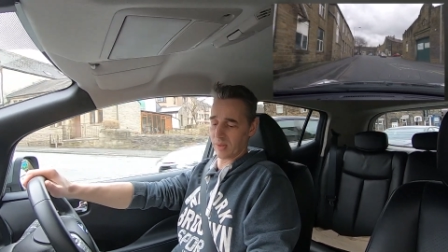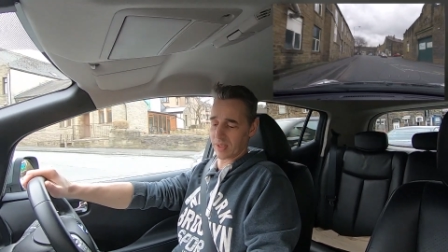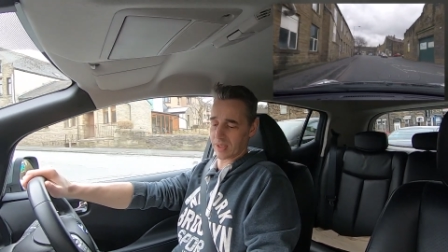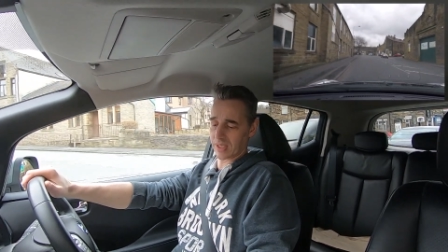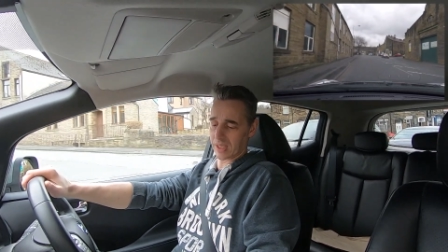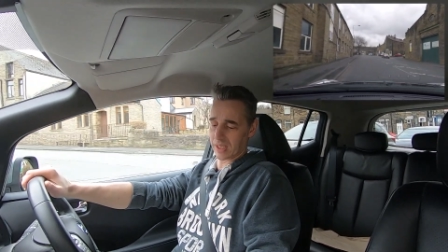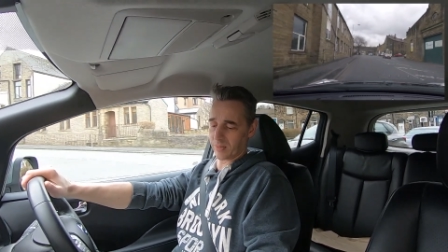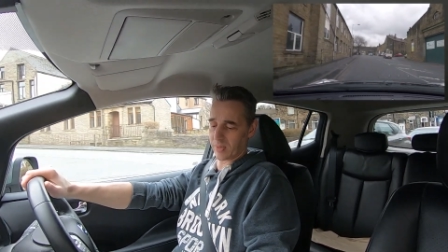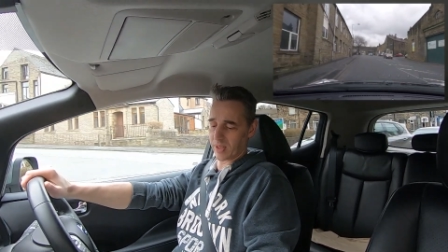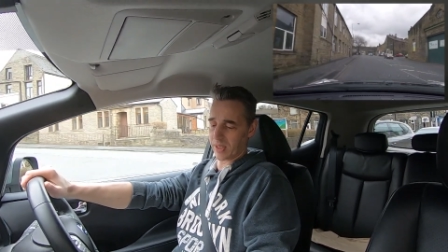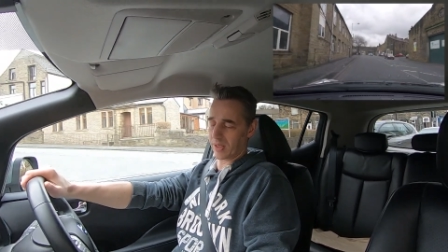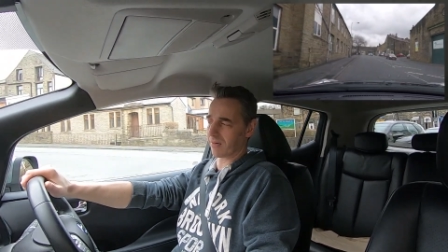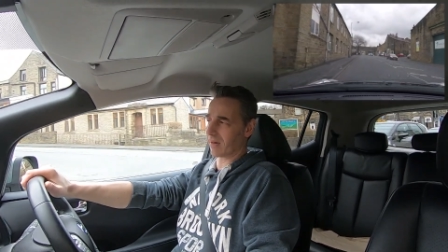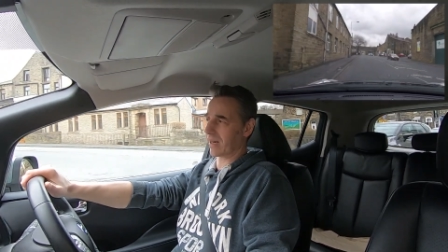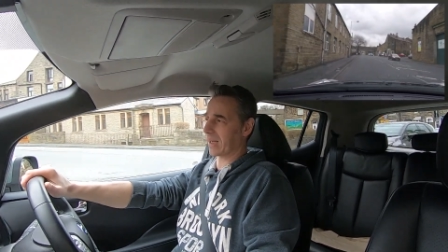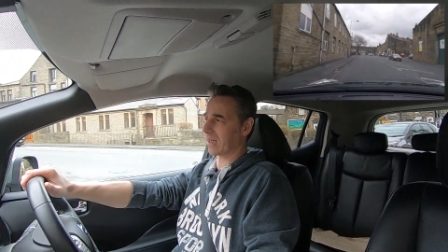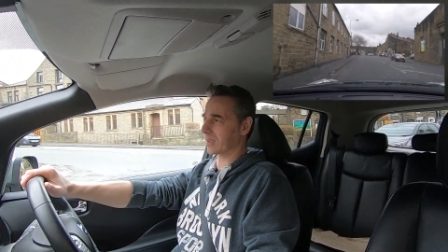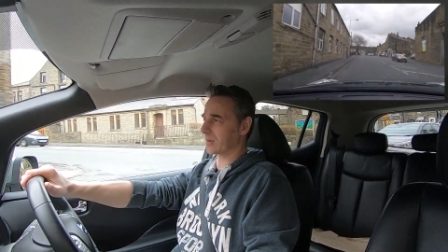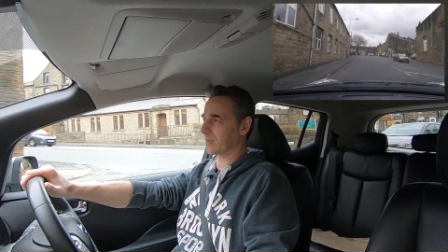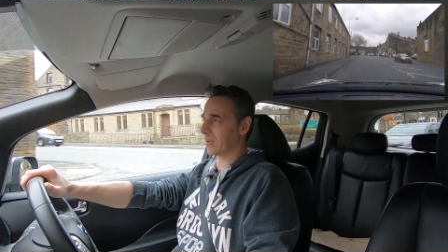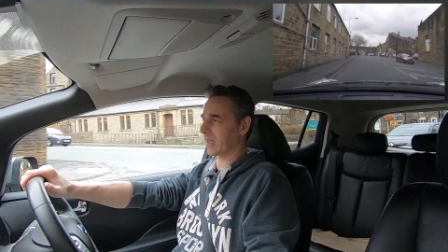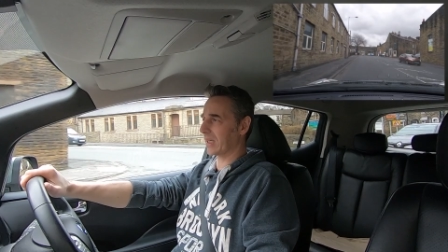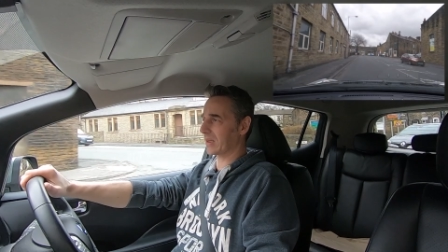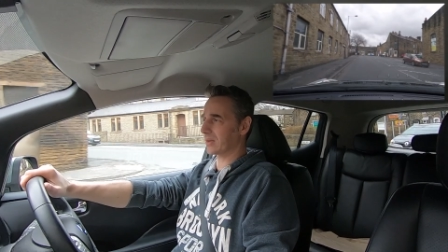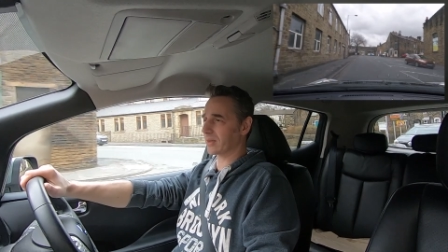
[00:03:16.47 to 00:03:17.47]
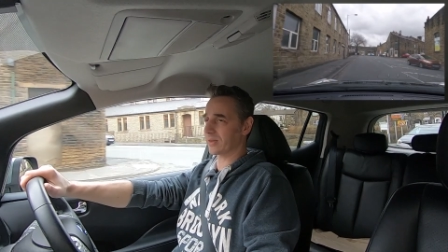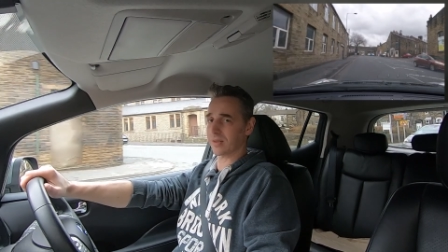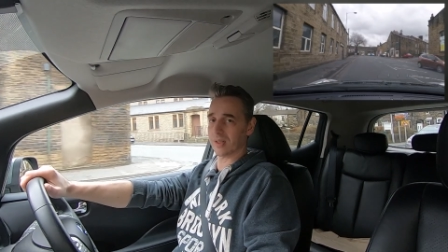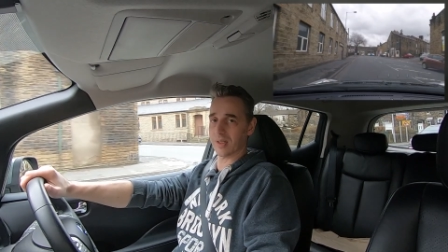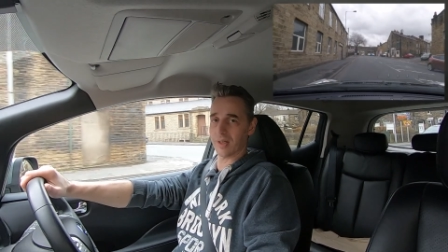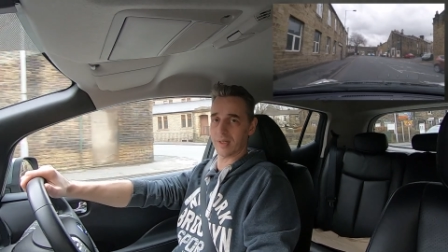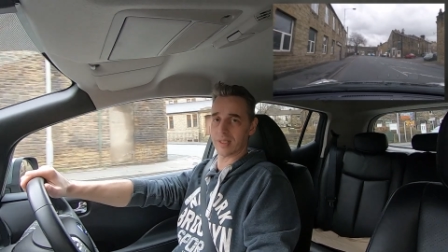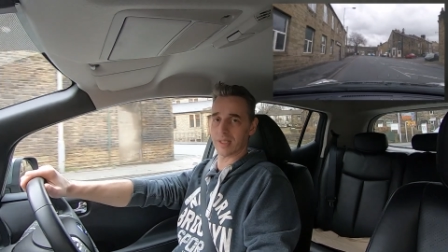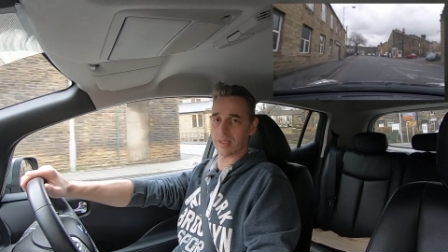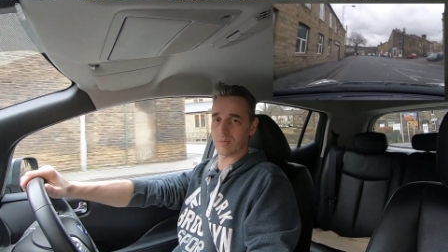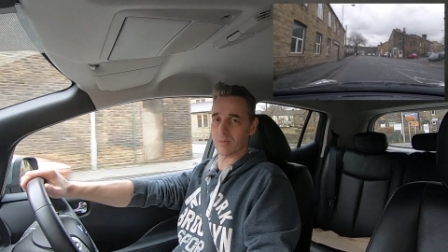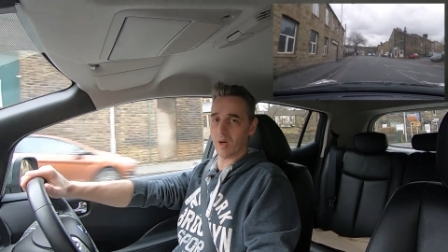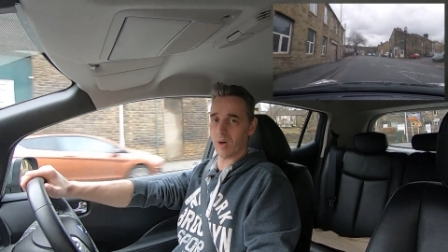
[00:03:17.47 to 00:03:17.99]
is going to be around about
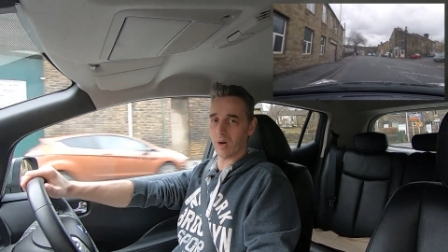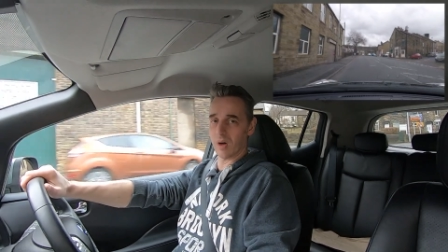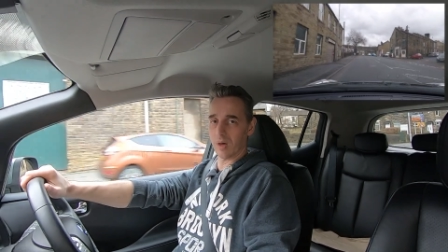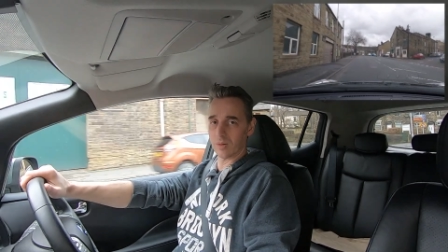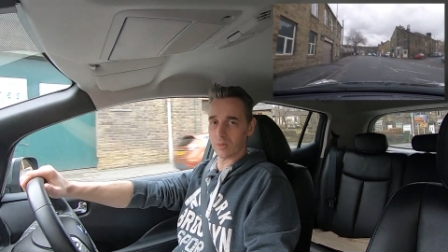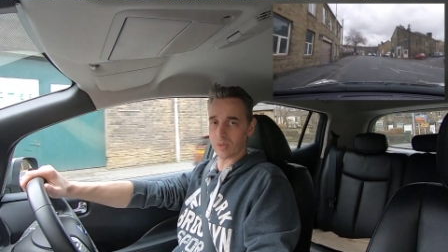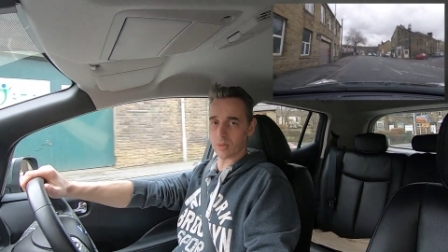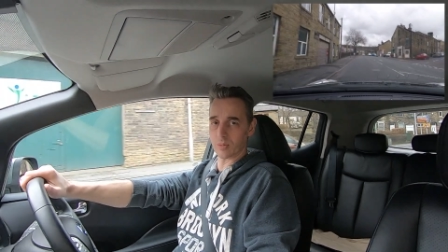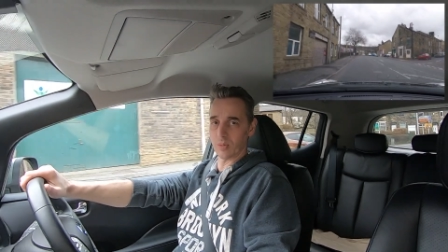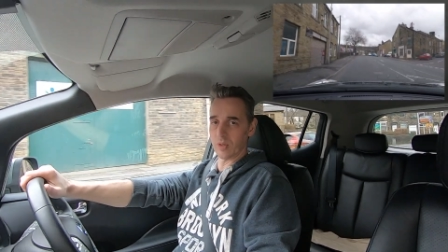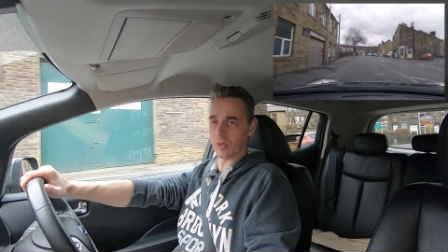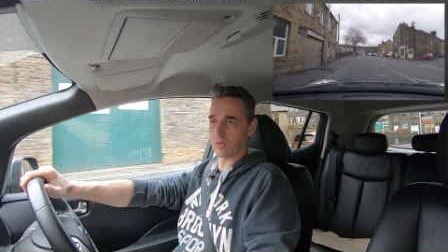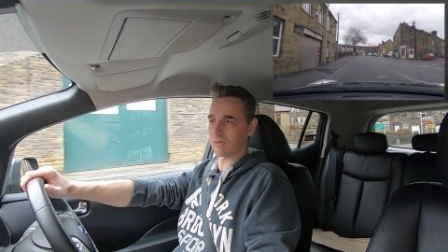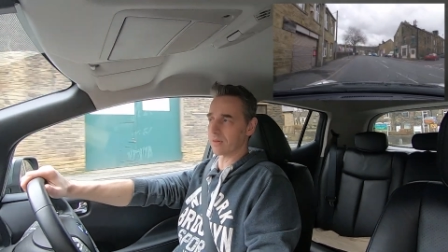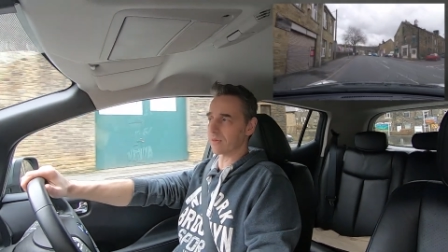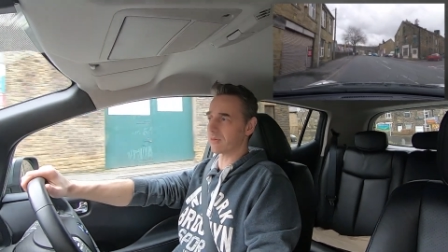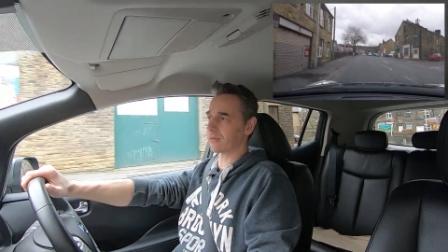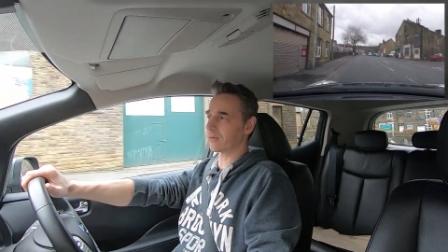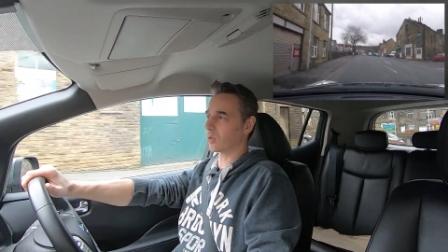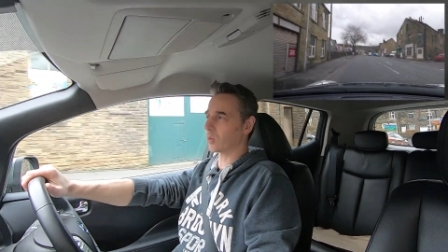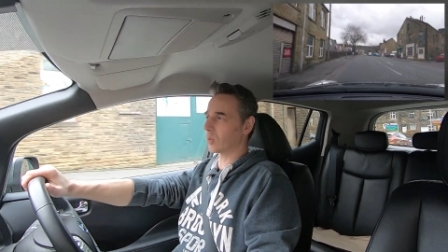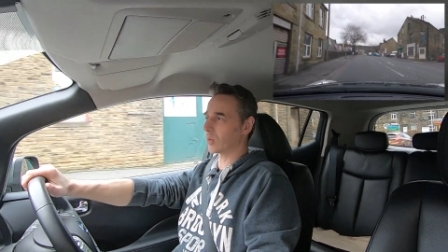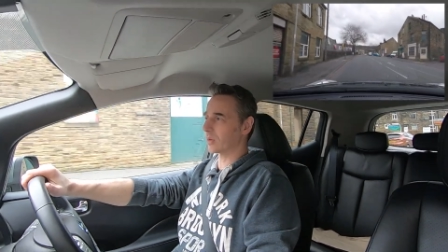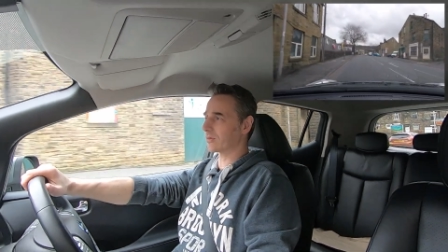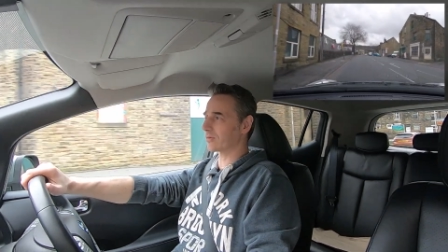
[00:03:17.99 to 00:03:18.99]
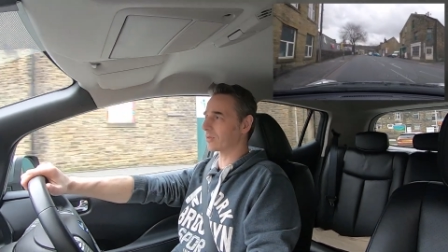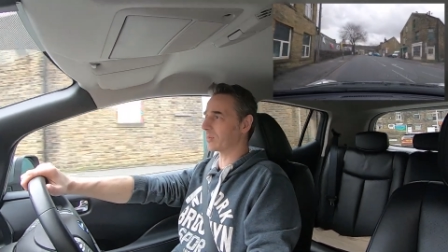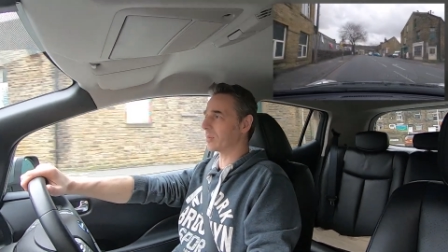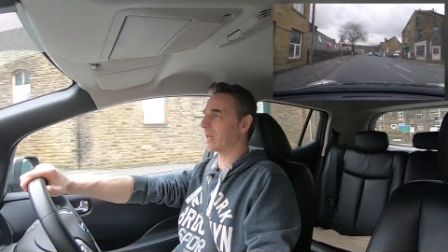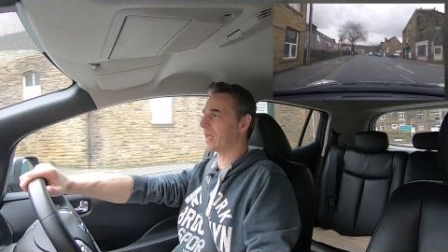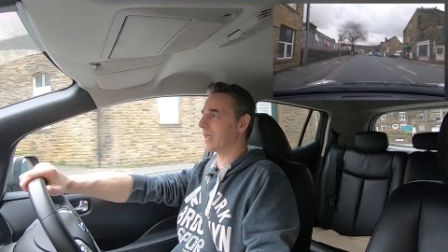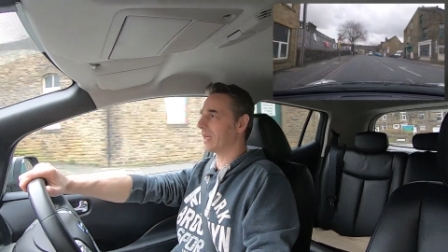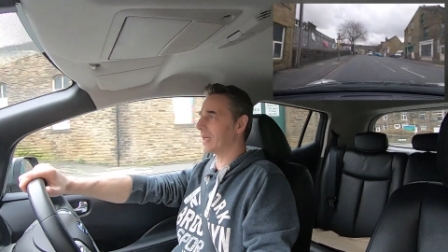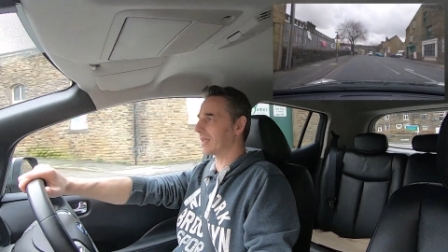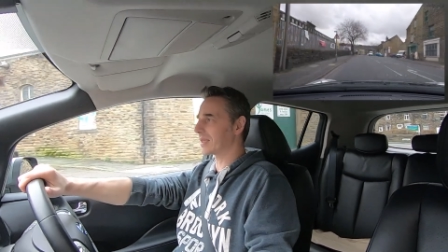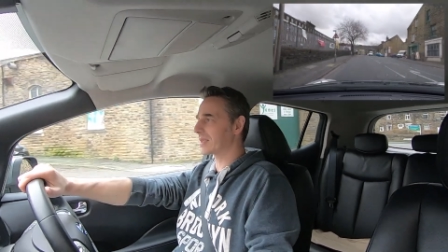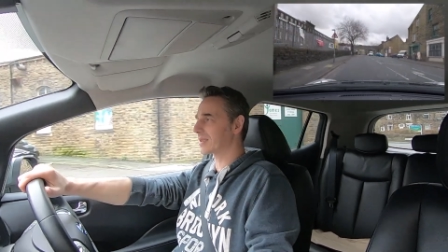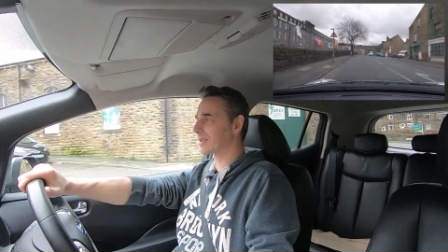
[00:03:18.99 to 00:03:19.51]
30 miles moving forward from
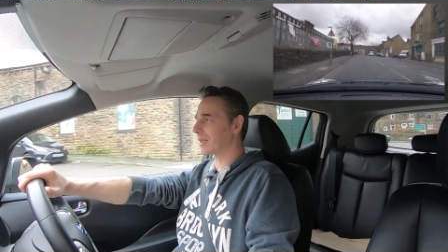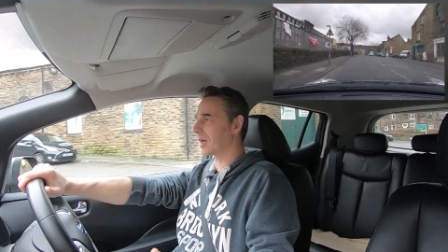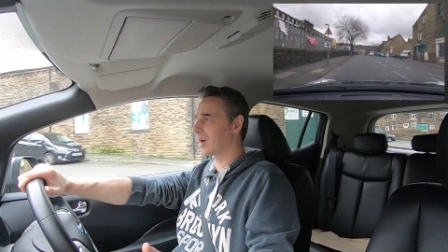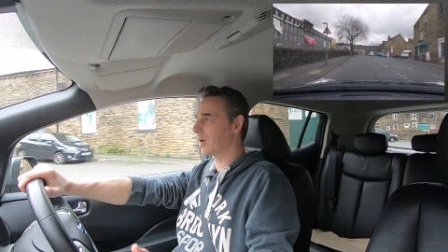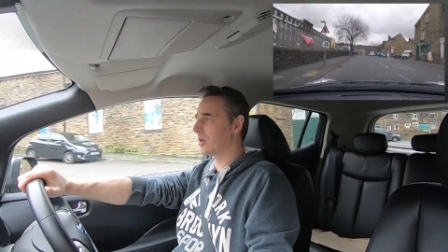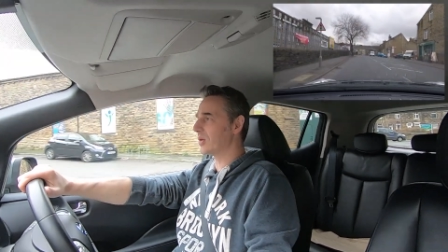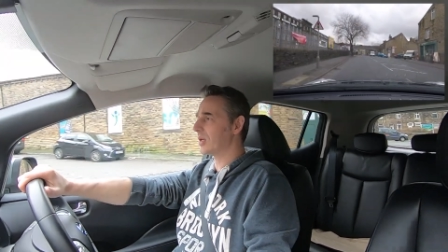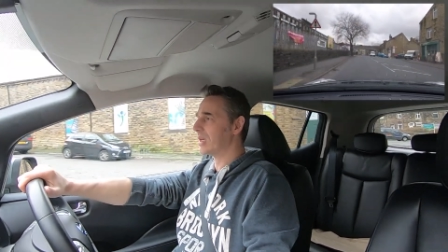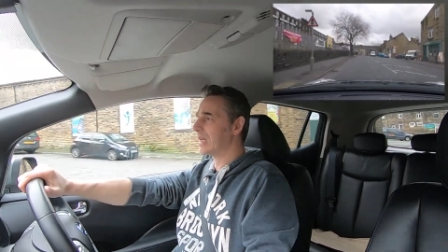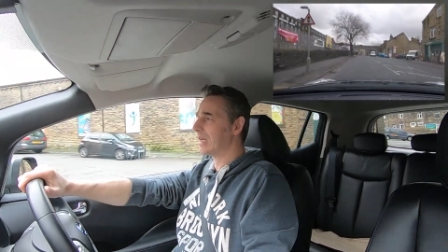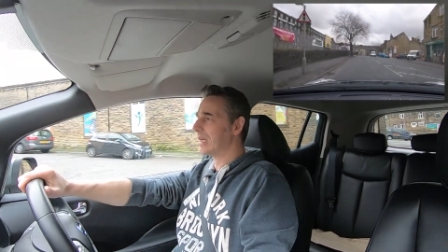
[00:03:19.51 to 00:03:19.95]
here, so